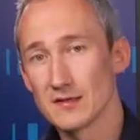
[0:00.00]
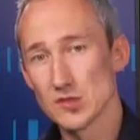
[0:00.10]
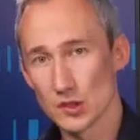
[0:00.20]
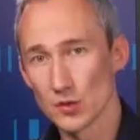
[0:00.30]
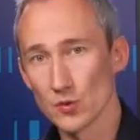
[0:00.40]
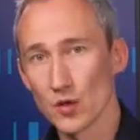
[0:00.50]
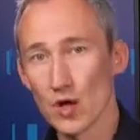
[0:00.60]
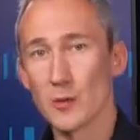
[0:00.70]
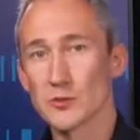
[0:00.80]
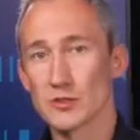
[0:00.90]
two
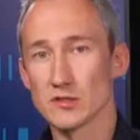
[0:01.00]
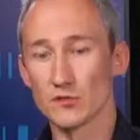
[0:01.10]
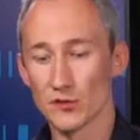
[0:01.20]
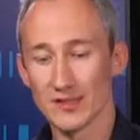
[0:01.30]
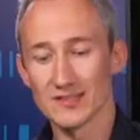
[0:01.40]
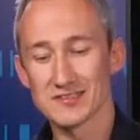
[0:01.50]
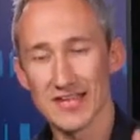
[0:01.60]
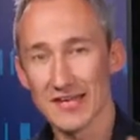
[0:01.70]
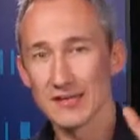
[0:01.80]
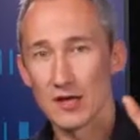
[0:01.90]
options for the
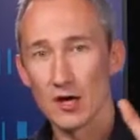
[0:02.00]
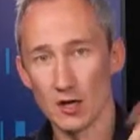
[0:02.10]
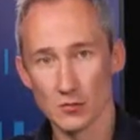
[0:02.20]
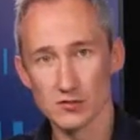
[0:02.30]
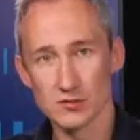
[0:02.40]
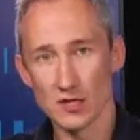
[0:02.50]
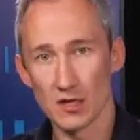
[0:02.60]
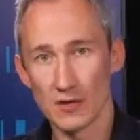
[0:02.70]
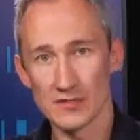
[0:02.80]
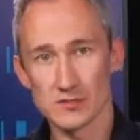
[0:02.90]
container host
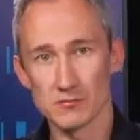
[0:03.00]
OS.